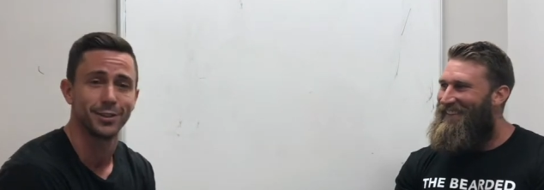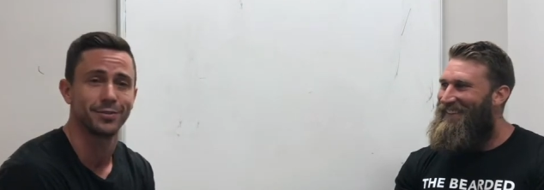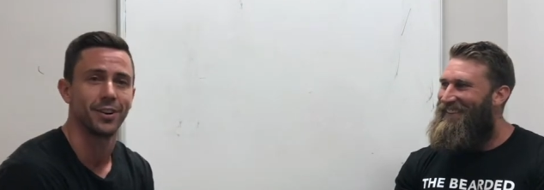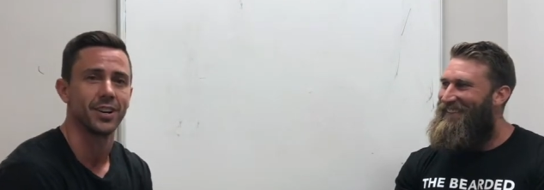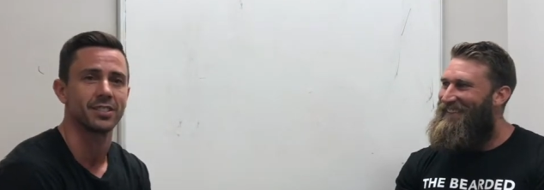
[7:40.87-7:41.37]
Speaker 1: good
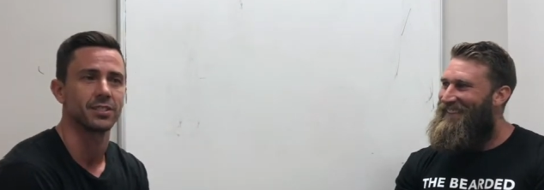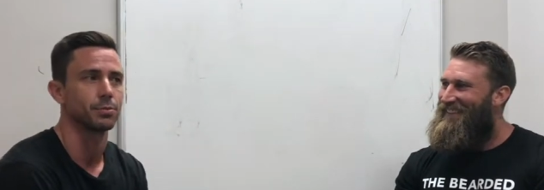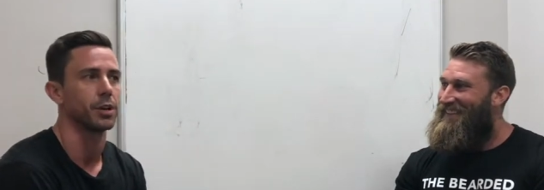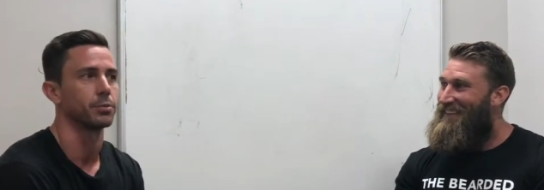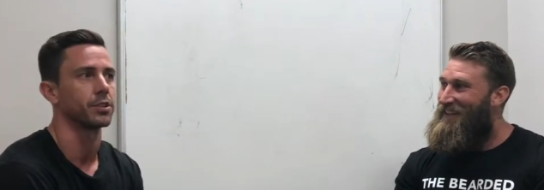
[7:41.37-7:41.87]
advice
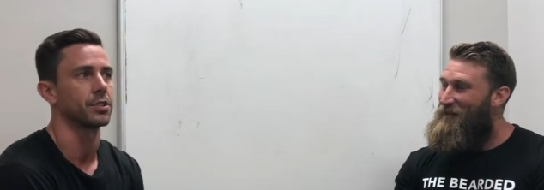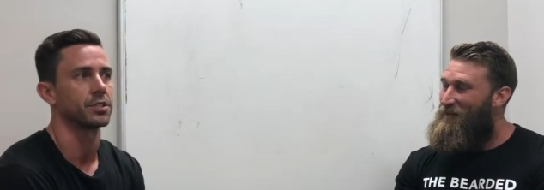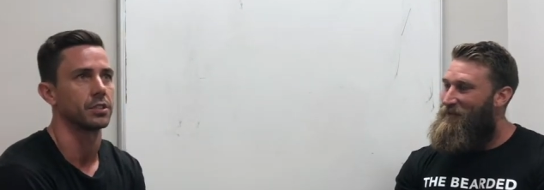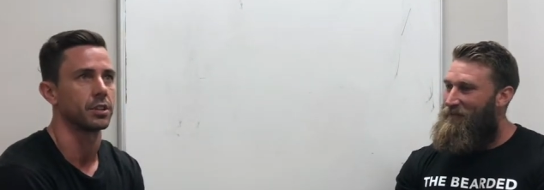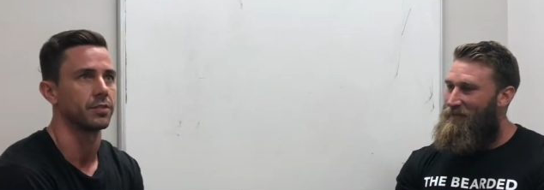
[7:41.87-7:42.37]
as well,
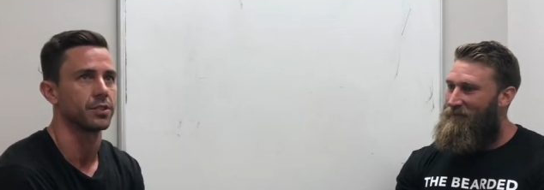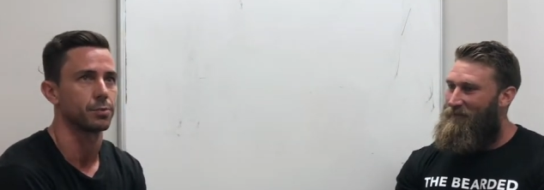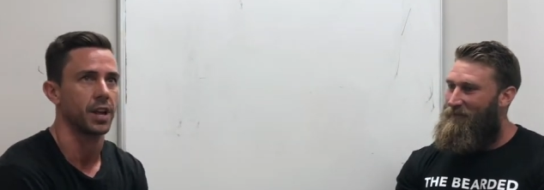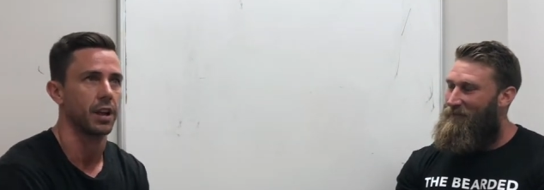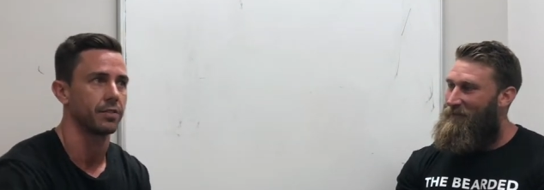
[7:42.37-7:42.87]
because a lot of
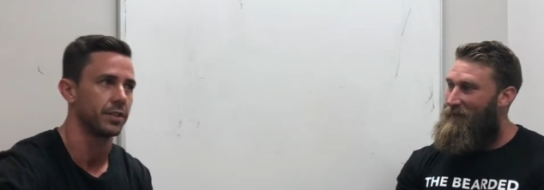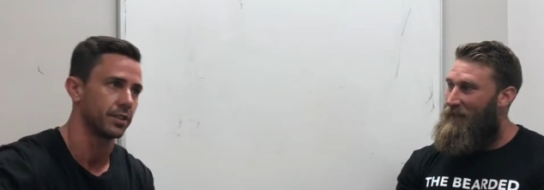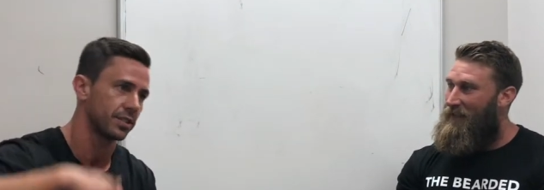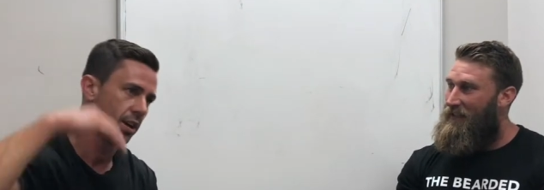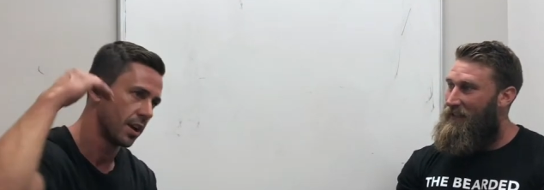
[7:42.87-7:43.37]
us, we have
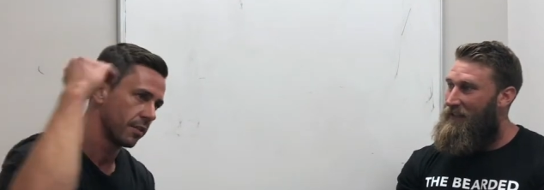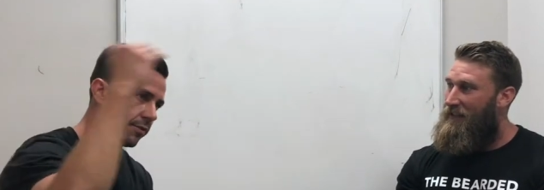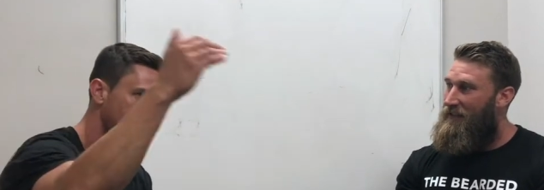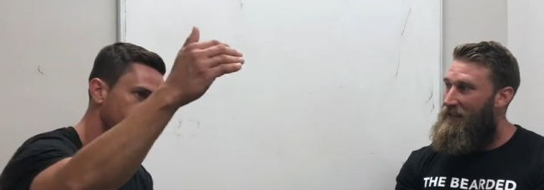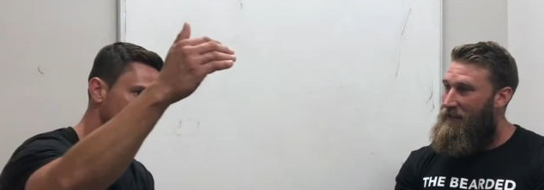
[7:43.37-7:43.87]
this
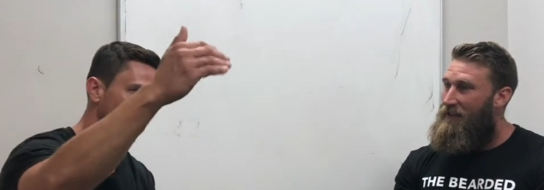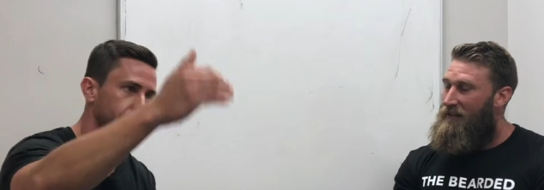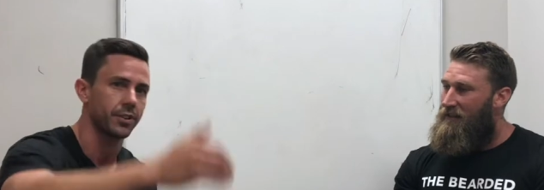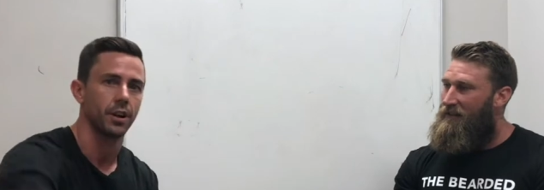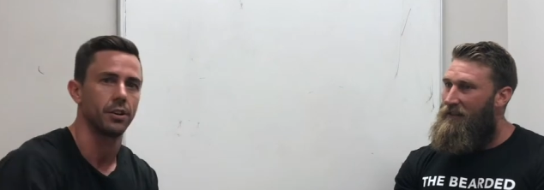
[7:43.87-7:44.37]
far
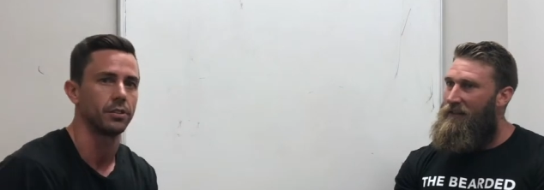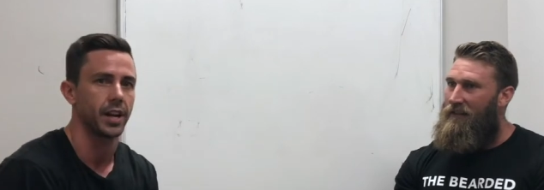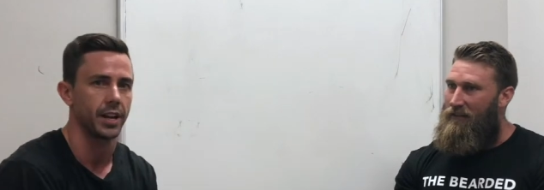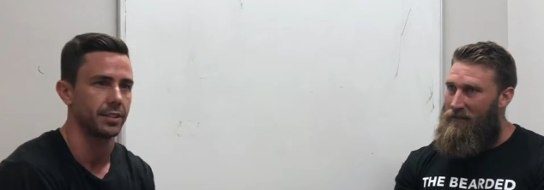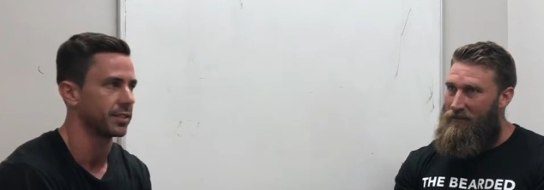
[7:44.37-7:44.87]
off goal
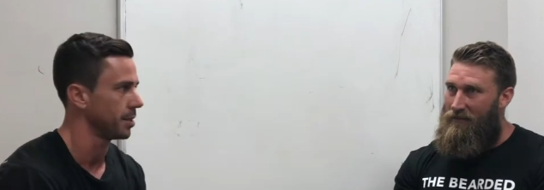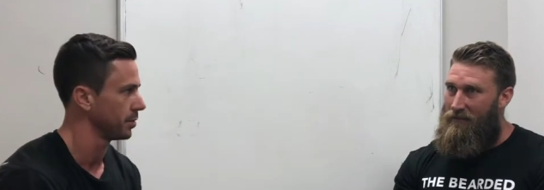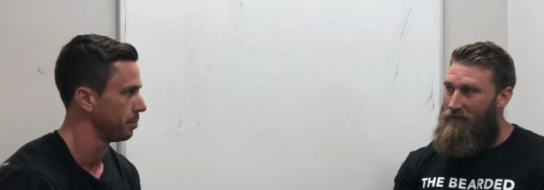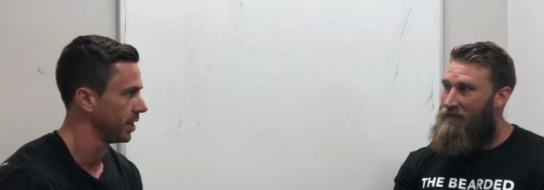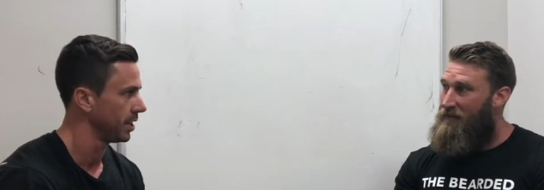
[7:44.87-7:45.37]
and it
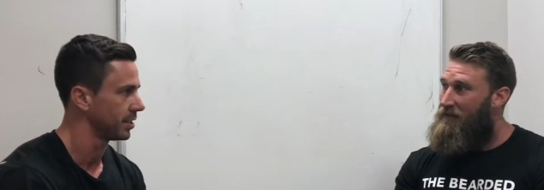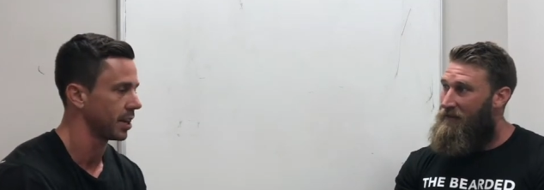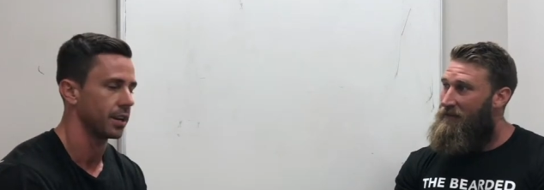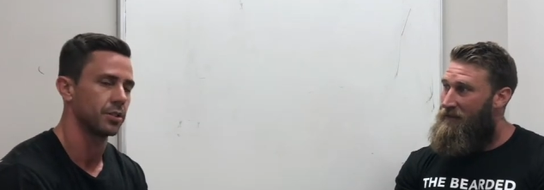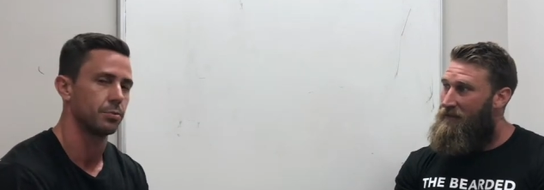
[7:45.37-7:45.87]
seems a bit
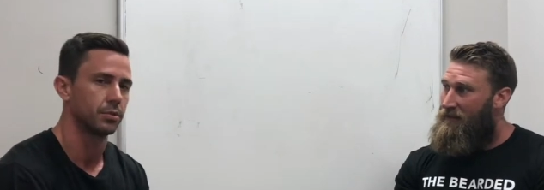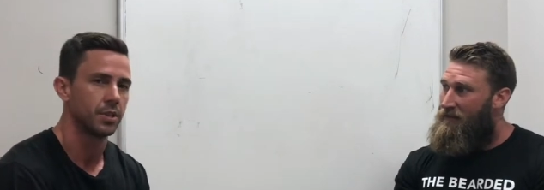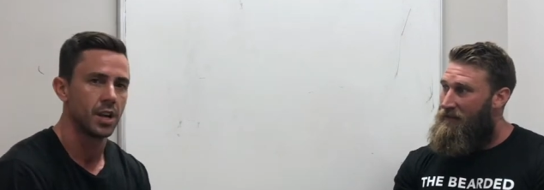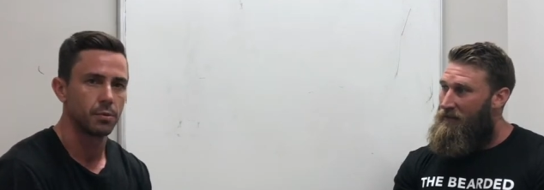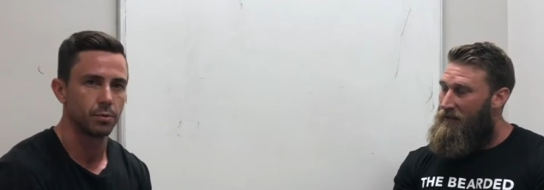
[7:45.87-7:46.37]

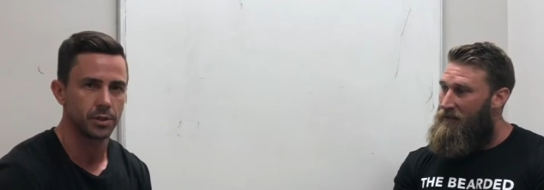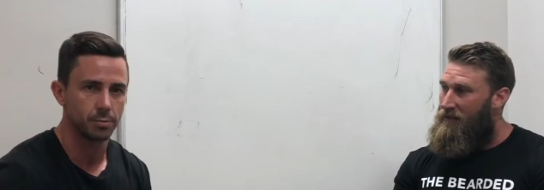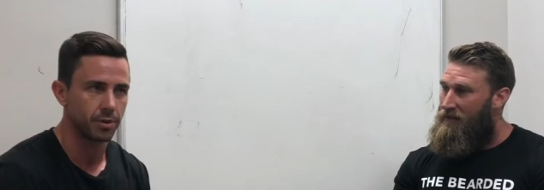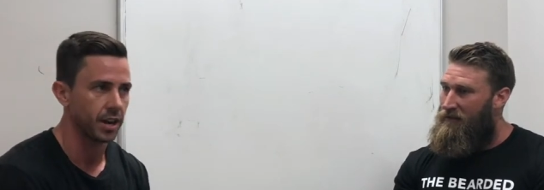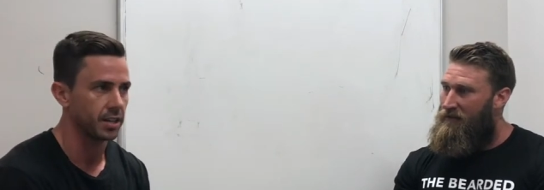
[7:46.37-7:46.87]
intangible. But when
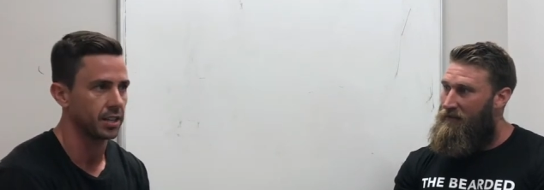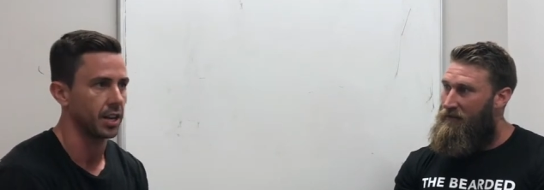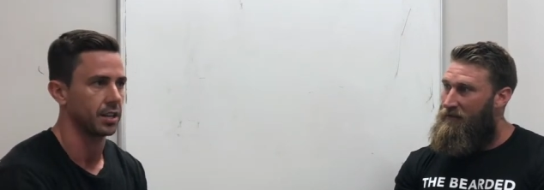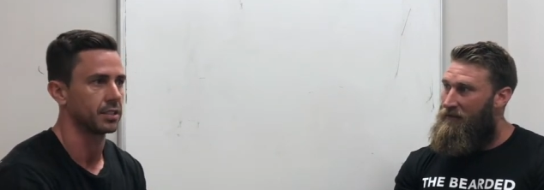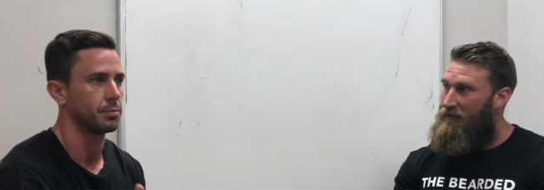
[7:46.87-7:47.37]
you break it
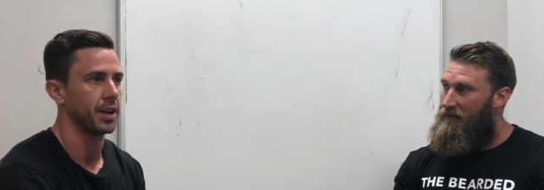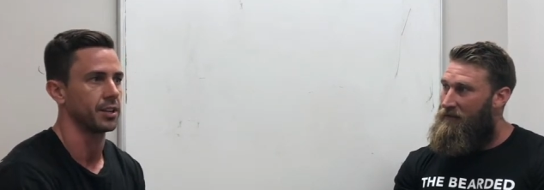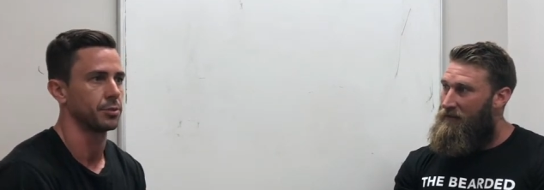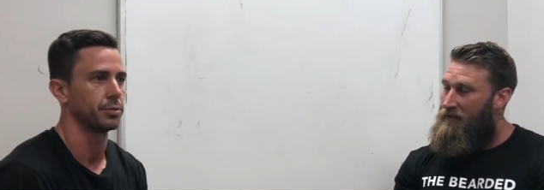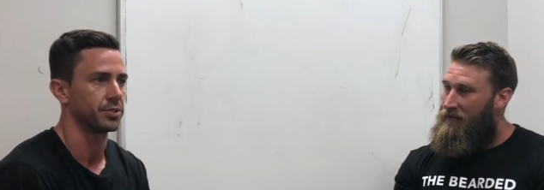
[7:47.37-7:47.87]
down into
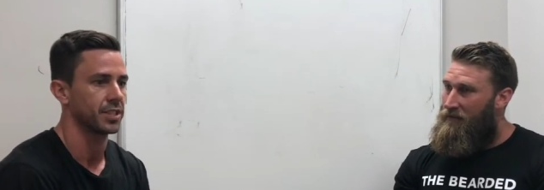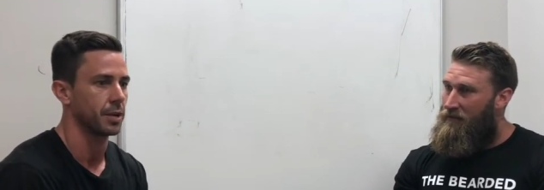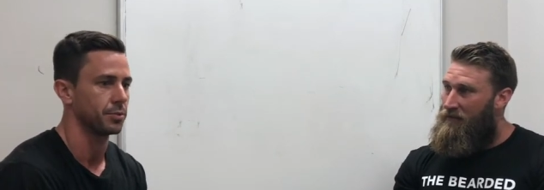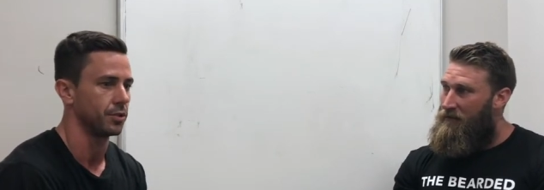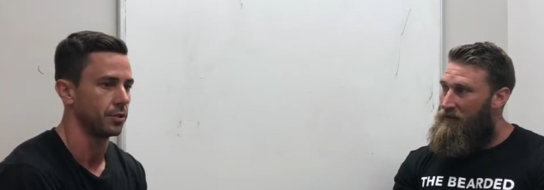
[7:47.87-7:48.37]
manageable
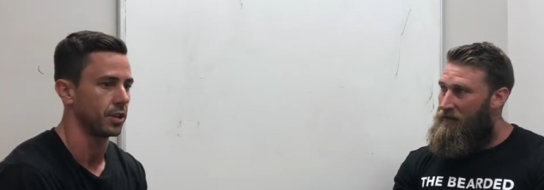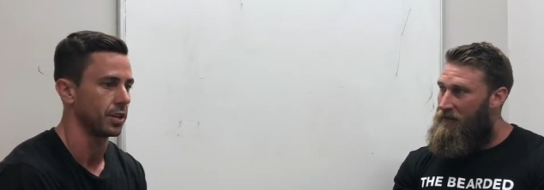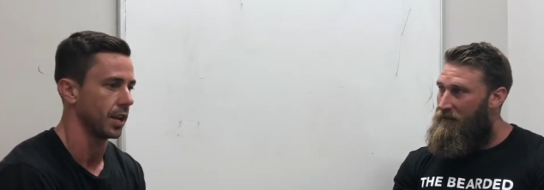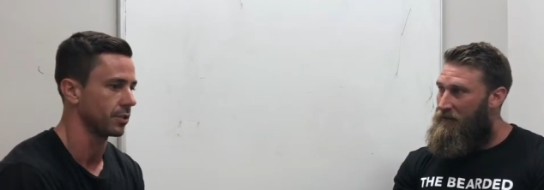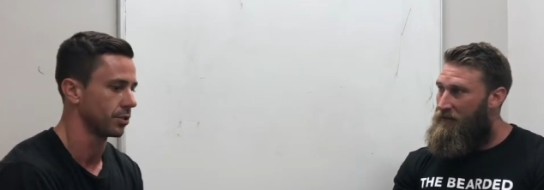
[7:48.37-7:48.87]
steps, you can
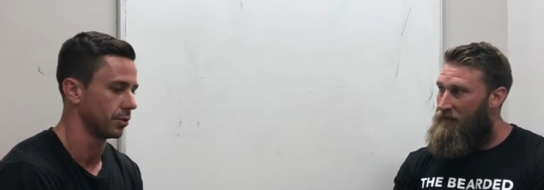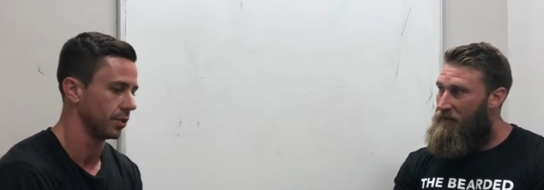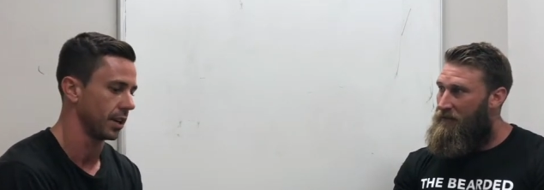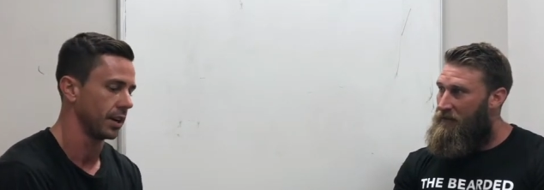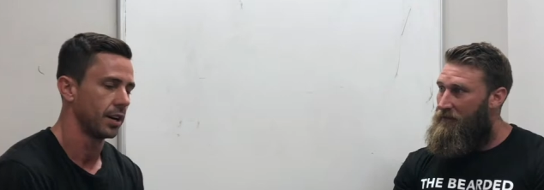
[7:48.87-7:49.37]
get to
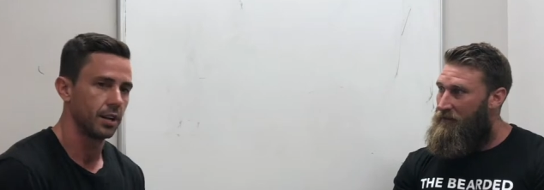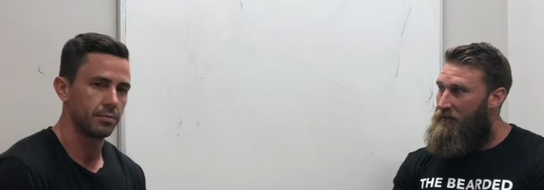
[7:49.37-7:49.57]
the